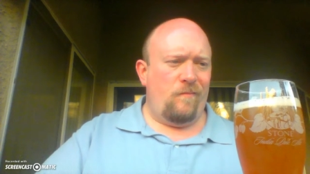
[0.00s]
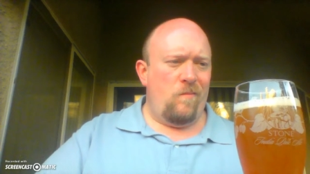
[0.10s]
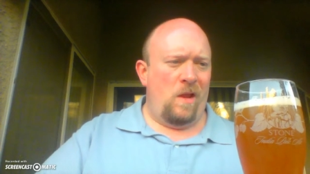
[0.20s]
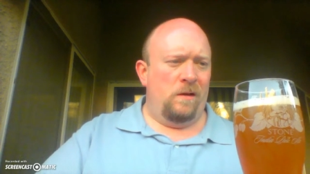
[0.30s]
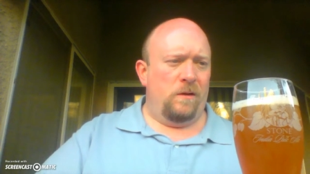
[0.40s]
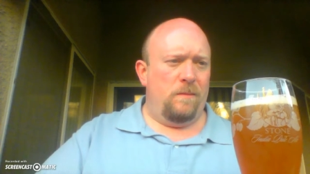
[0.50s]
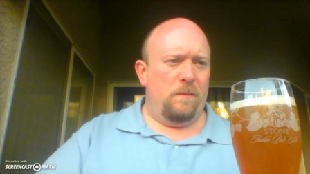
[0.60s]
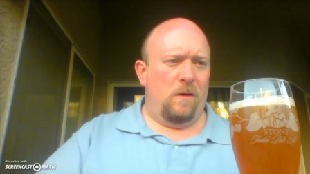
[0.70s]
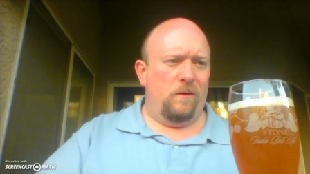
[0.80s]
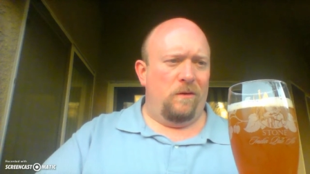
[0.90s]
little bit of
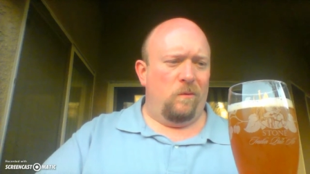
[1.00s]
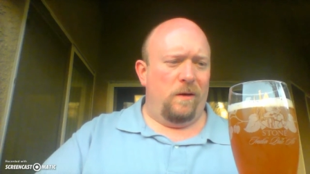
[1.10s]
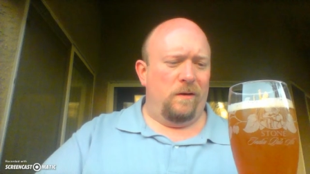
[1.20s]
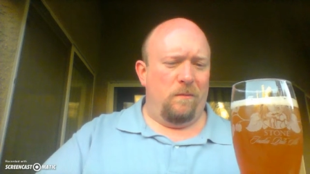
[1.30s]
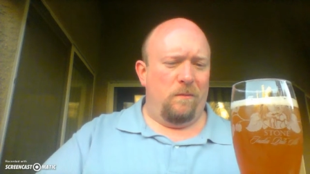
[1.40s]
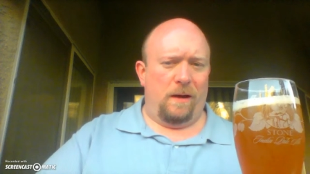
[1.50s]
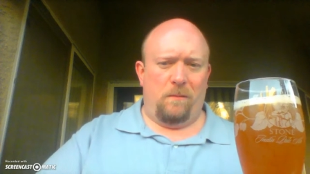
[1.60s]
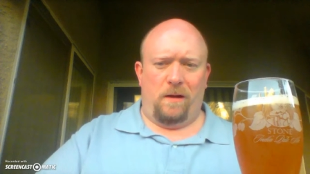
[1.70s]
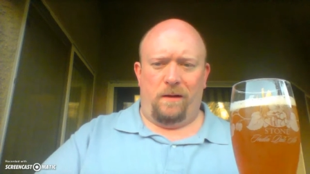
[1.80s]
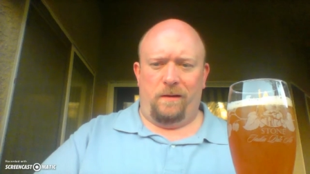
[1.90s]
malty sweetness back
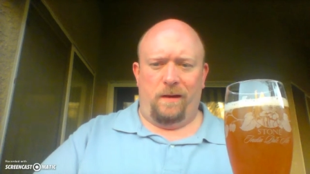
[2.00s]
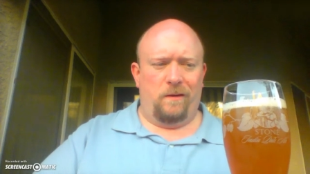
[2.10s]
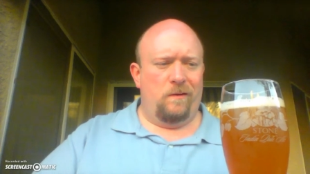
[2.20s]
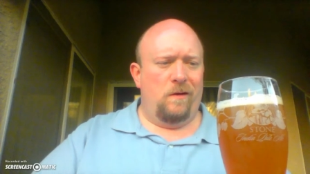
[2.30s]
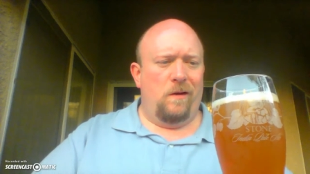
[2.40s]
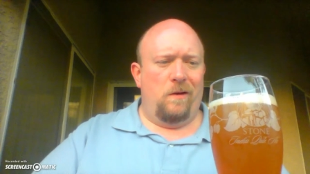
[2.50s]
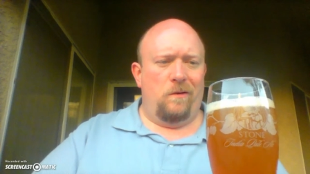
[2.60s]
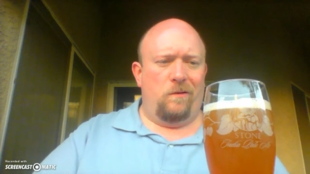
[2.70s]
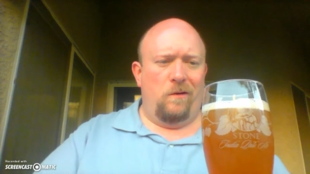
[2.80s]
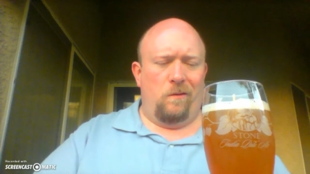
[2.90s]
behind that.
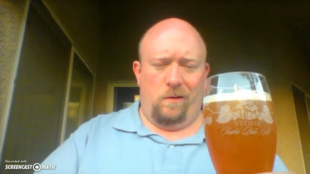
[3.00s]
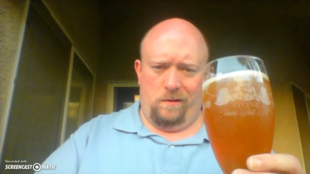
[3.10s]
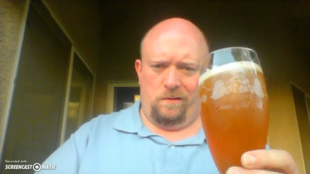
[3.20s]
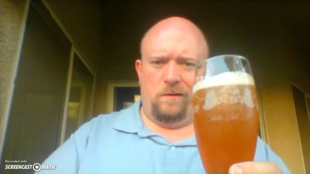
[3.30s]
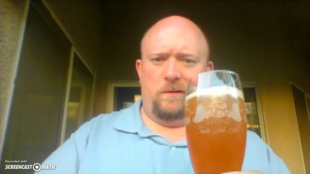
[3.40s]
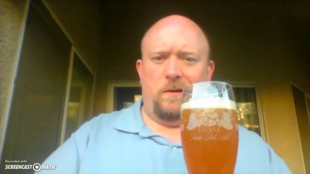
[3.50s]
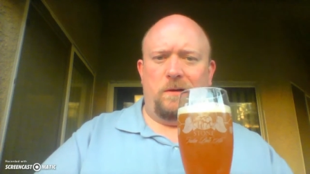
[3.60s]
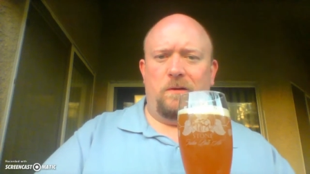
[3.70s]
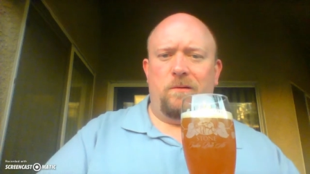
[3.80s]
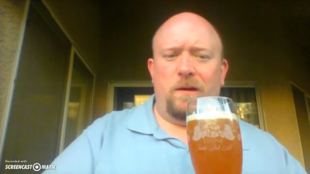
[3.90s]
So let's get
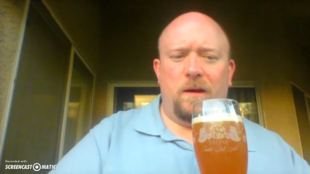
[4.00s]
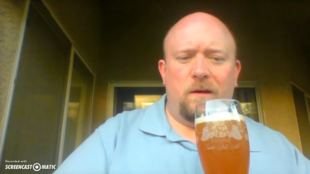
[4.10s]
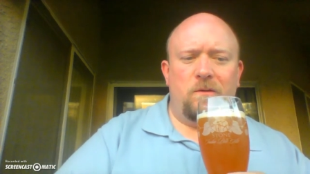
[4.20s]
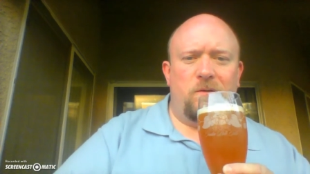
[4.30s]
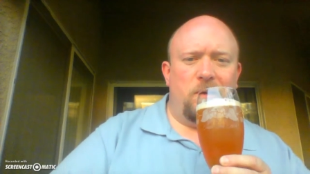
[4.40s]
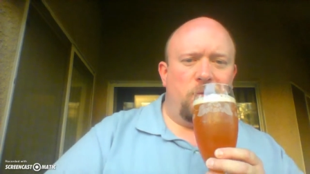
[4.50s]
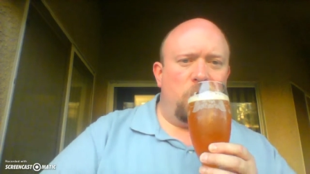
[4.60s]
to drinking. Cheers.